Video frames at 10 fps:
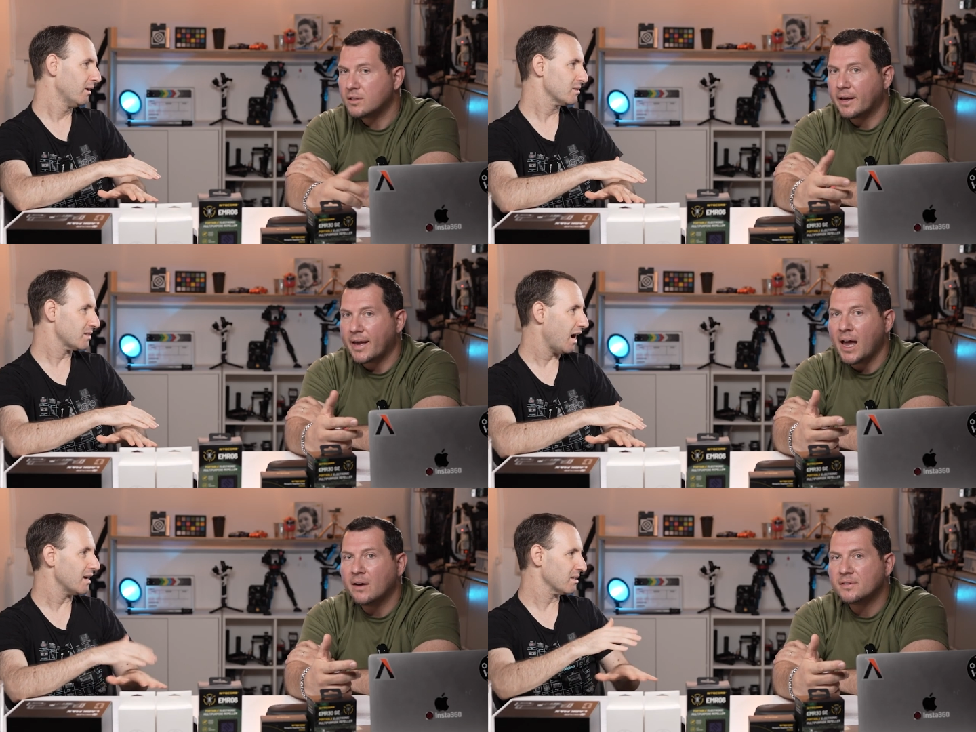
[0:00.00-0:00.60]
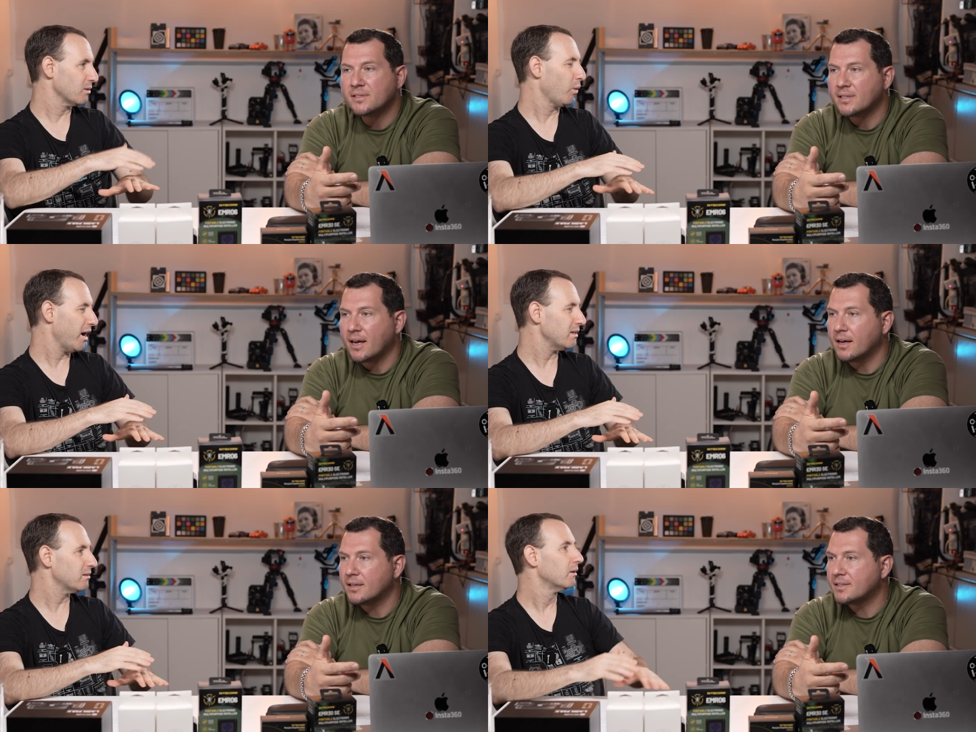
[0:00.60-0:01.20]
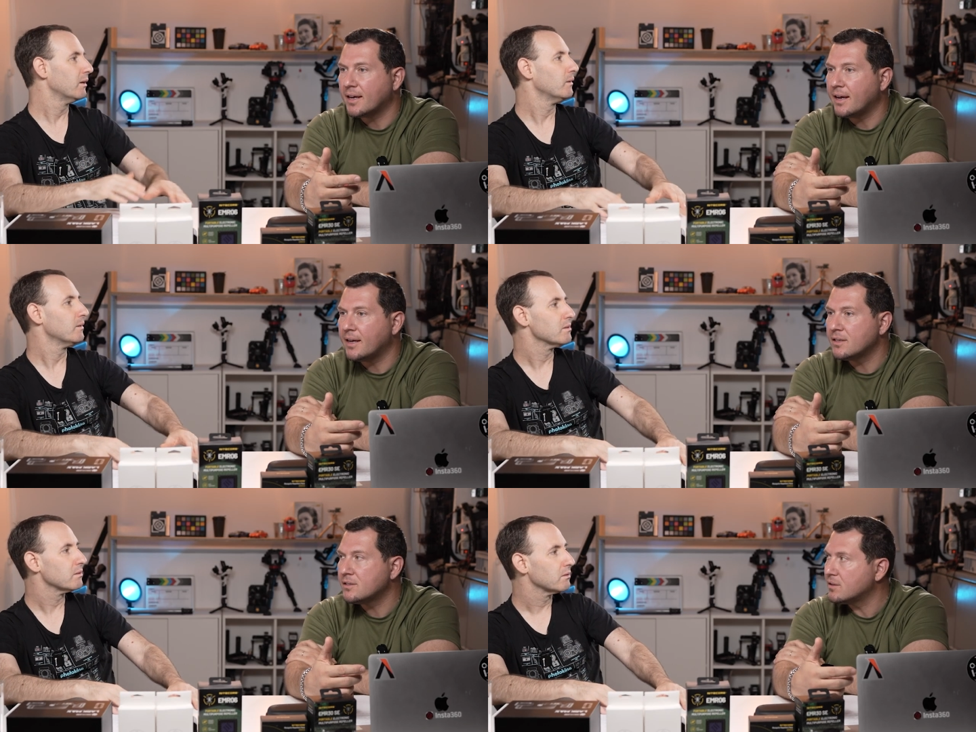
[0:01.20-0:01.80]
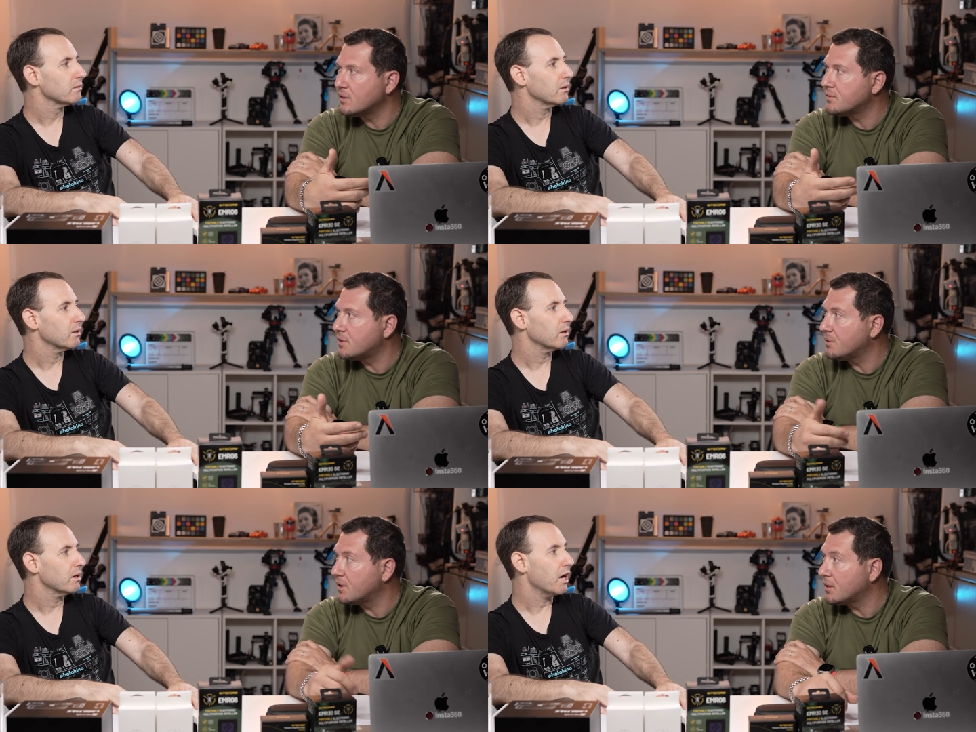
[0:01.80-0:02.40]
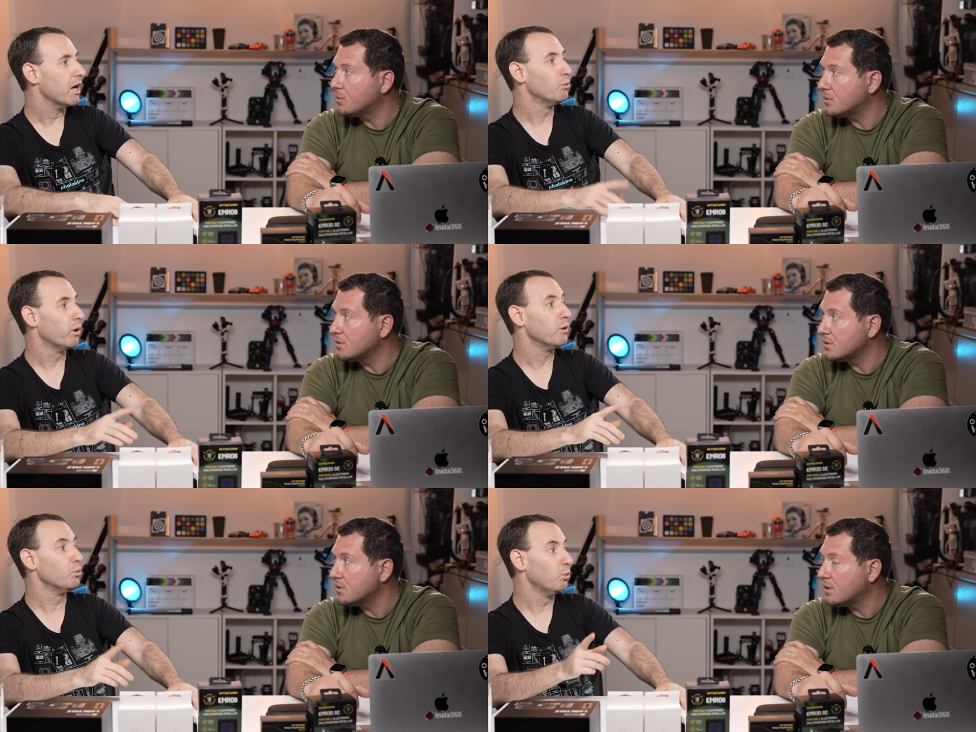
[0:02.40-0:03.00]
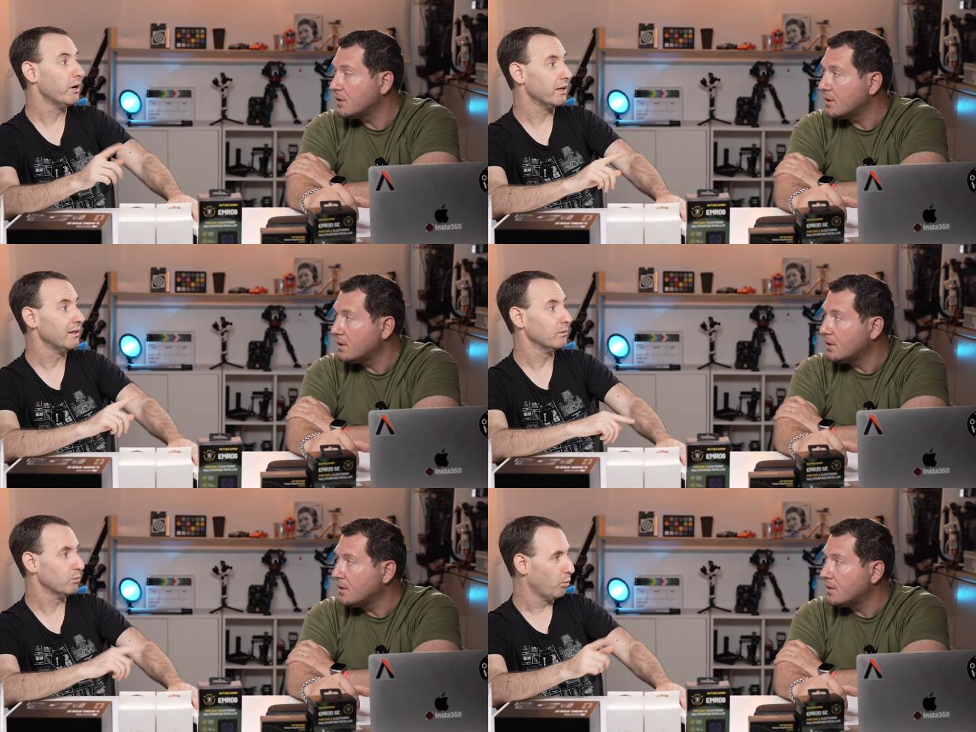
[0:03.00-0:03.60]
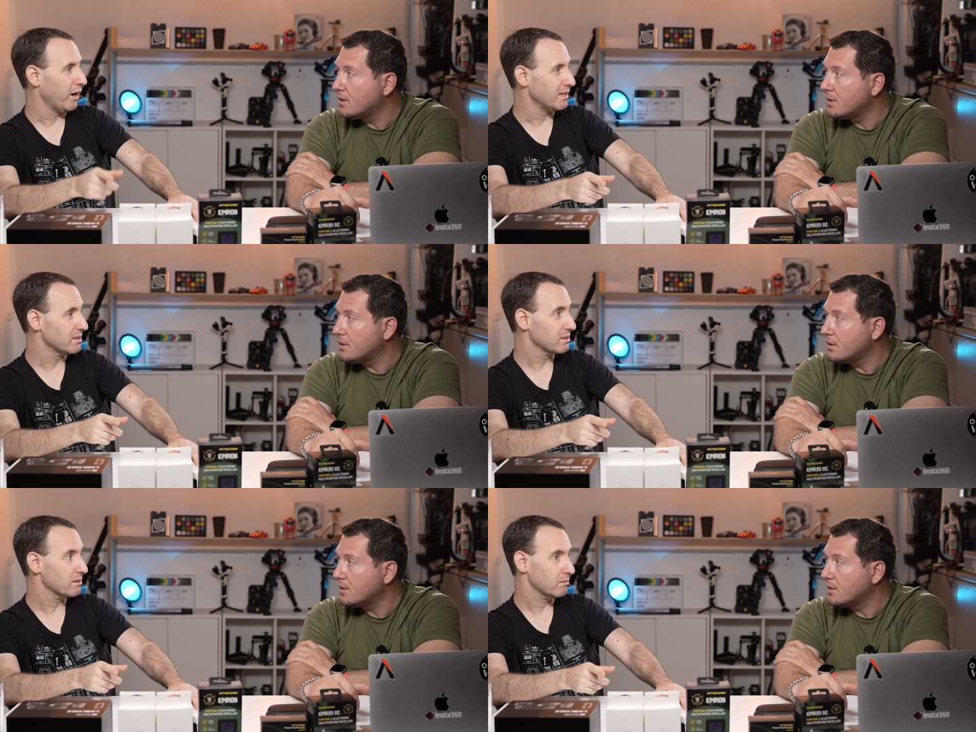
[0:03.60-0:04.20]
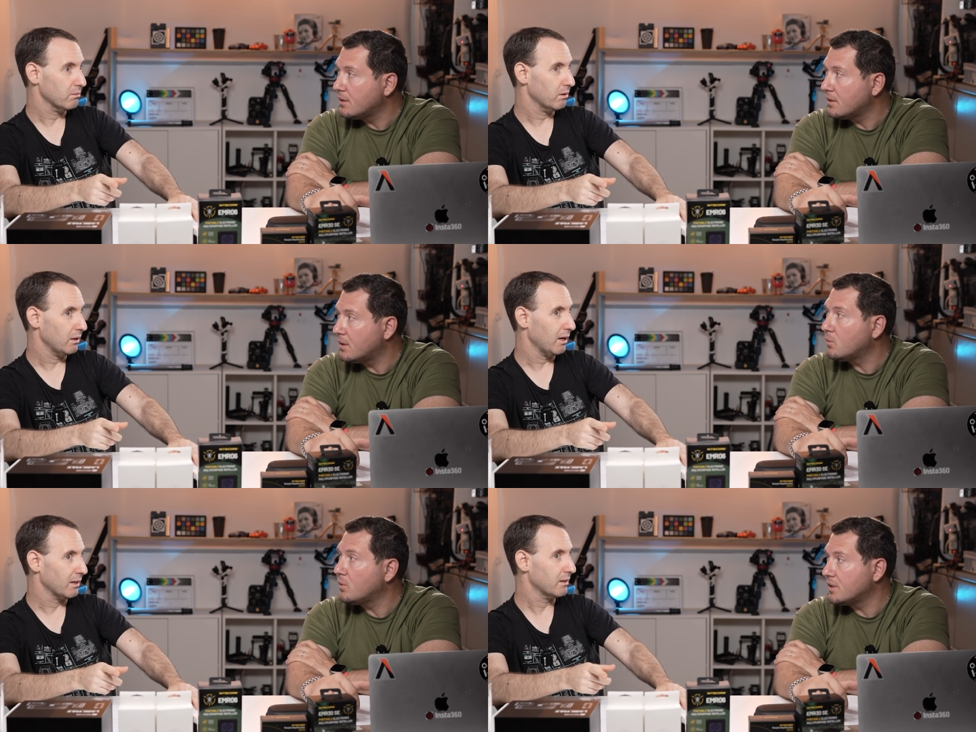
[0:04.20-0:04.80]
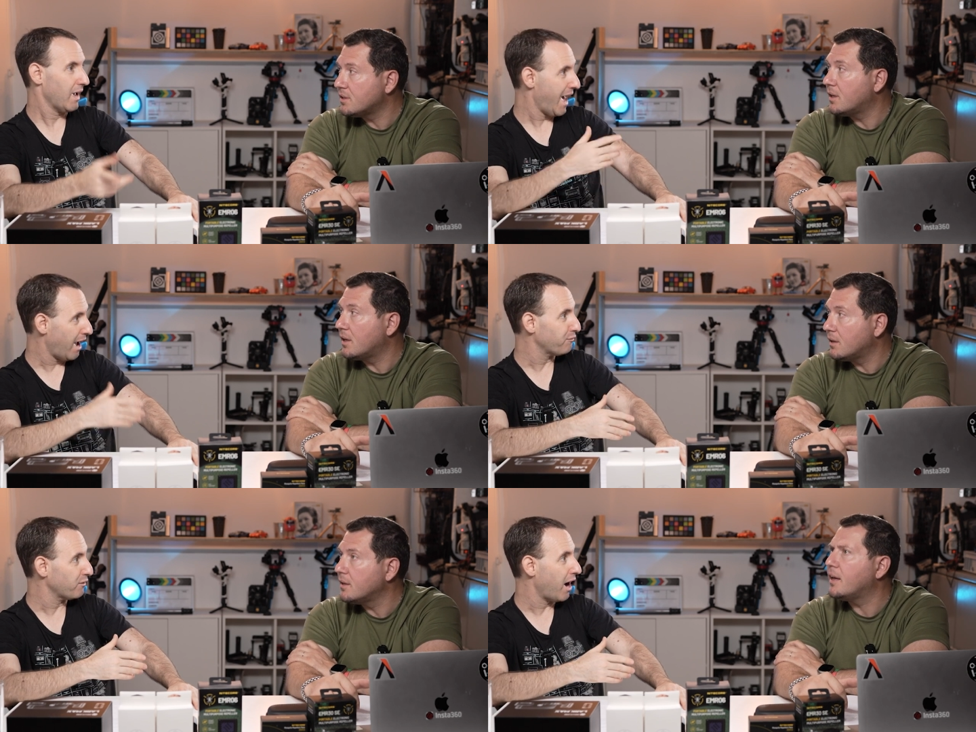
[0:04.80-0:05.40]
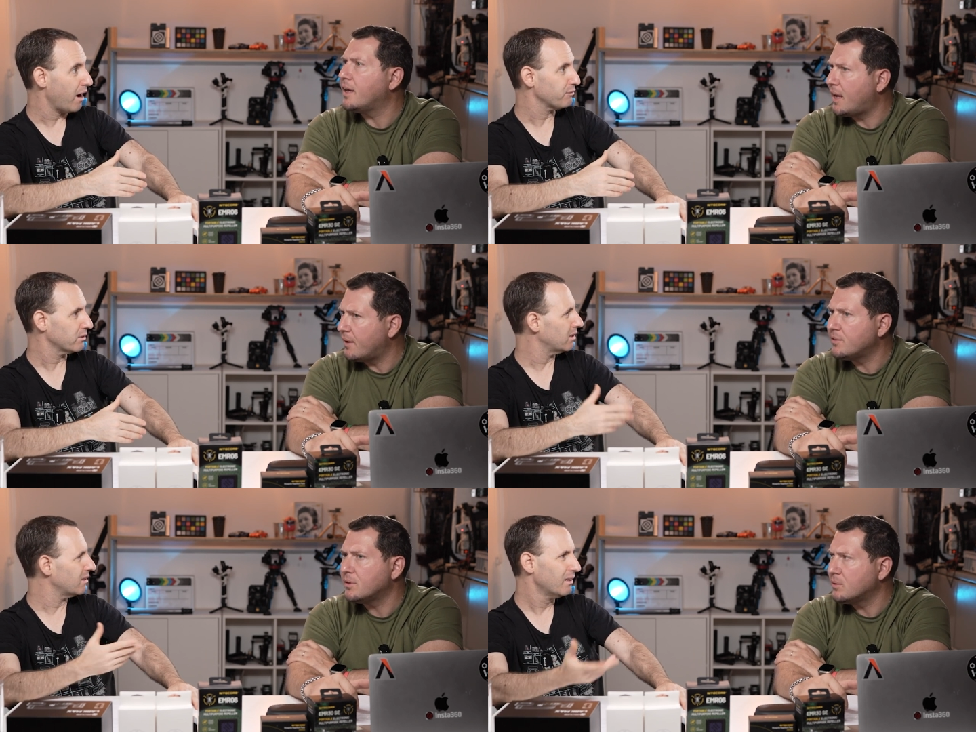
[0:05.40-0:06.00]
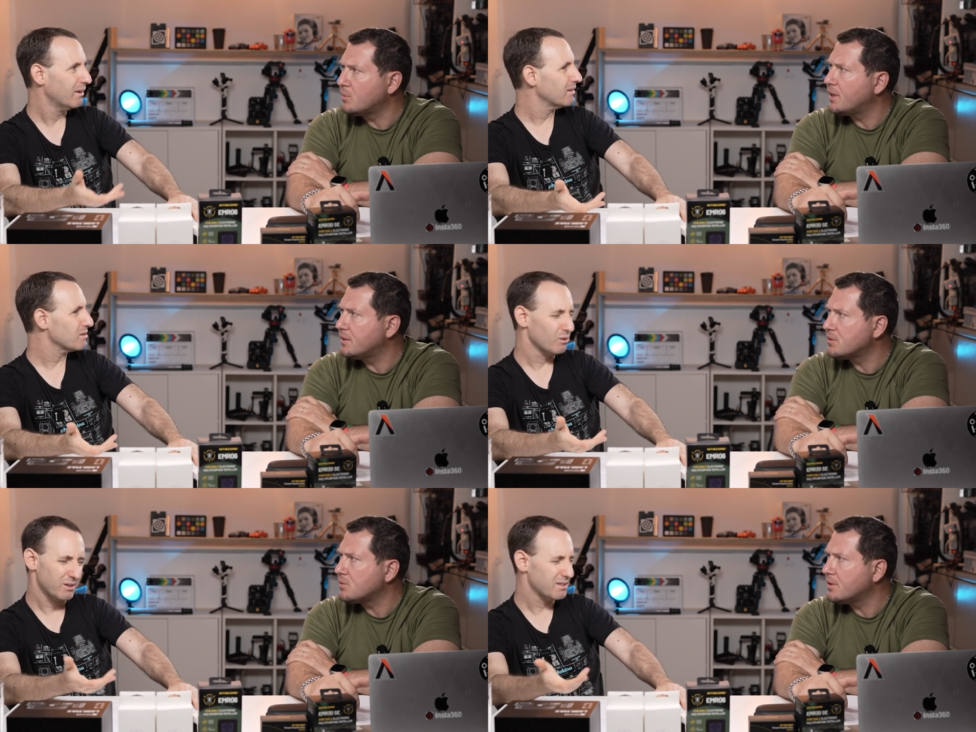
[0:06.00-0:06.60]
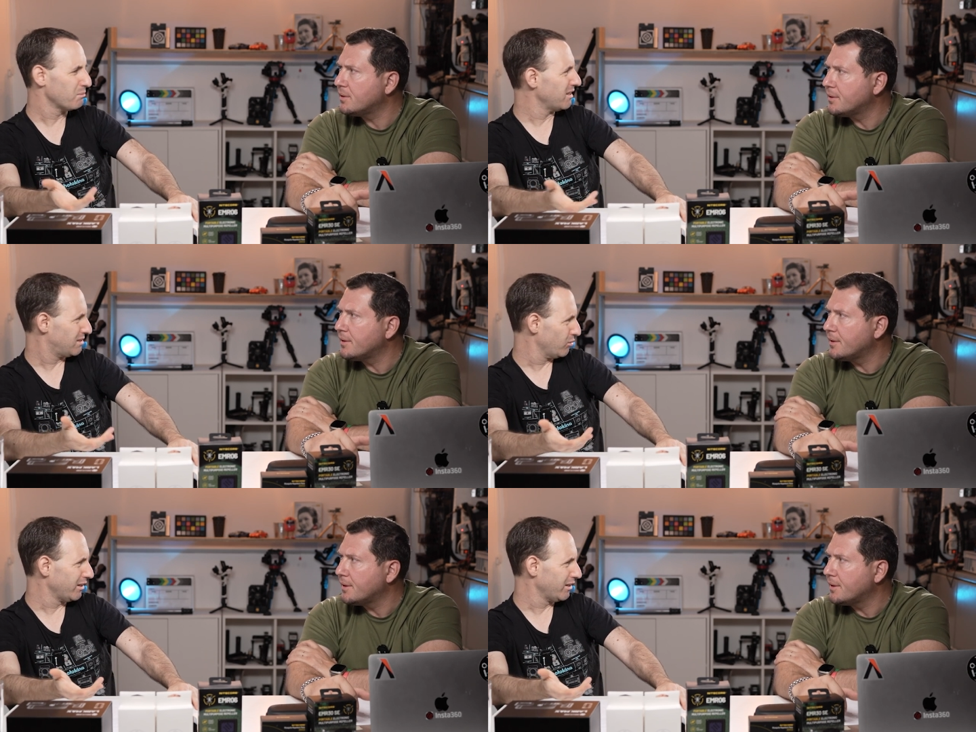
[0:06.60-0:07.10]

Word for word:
Speaker 1: like size and weight, si-
Speaker 2: size of some of the and
Speaker 1: and and weighs like half half. half. So it's it's